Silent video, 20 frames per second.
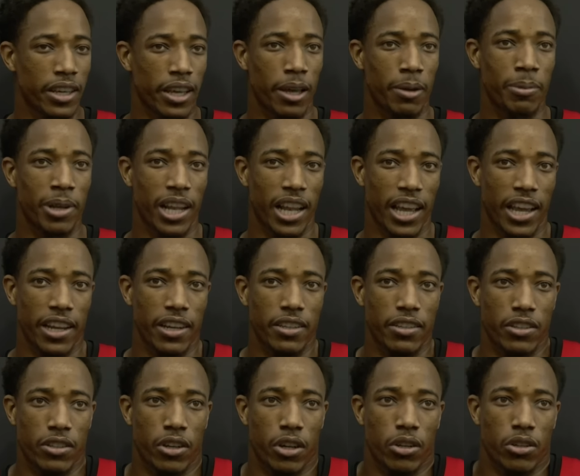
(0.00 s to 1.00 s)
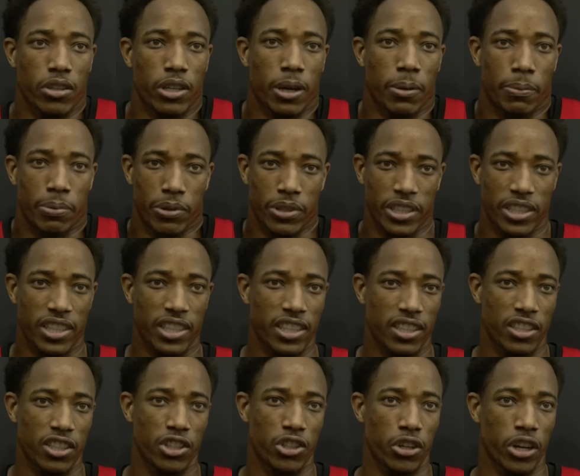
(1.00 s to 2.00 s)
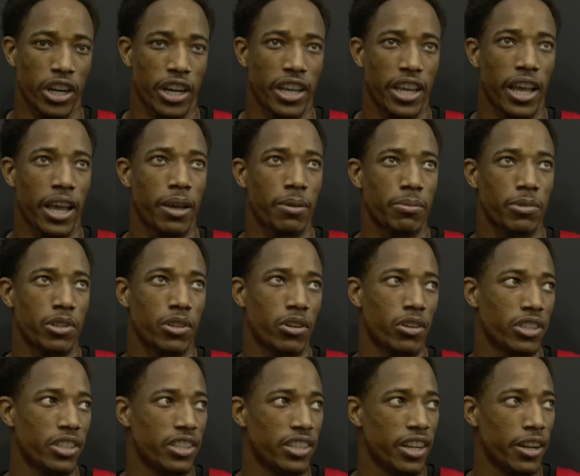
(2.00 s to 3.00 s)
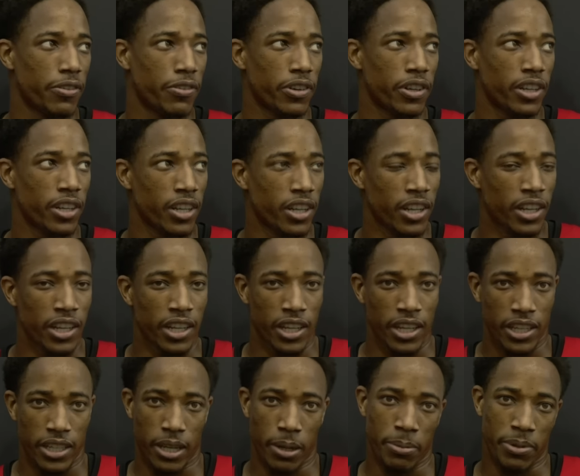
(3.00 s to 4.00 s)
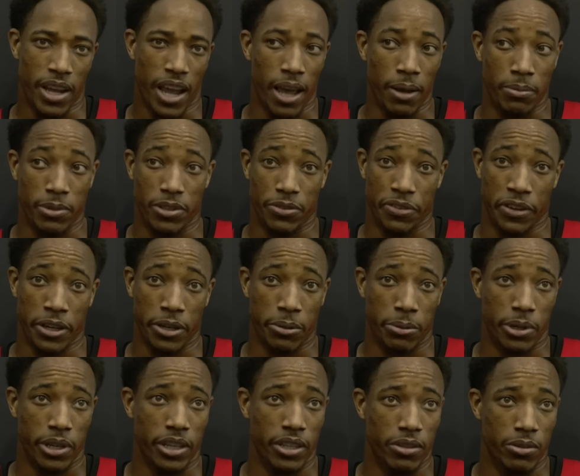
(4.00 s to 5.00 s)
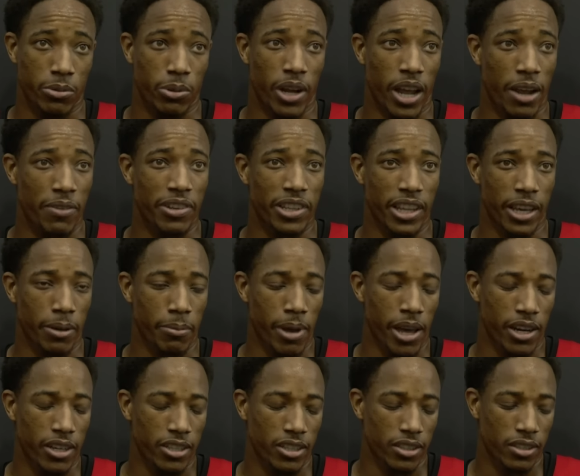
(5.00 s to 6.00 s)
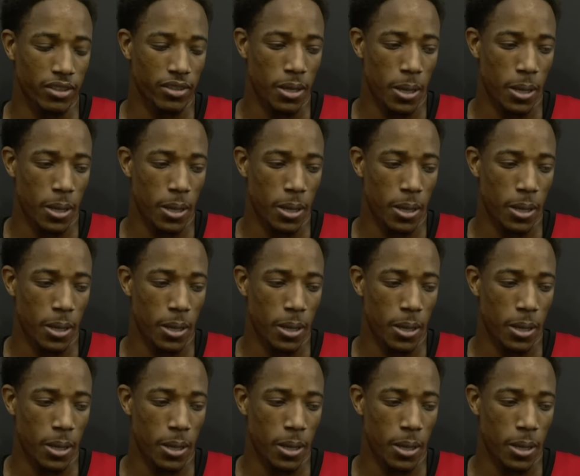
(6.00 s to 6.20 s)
emulate, you know, come preseason, training camp. You know, it's a different atmosphere where everything matters.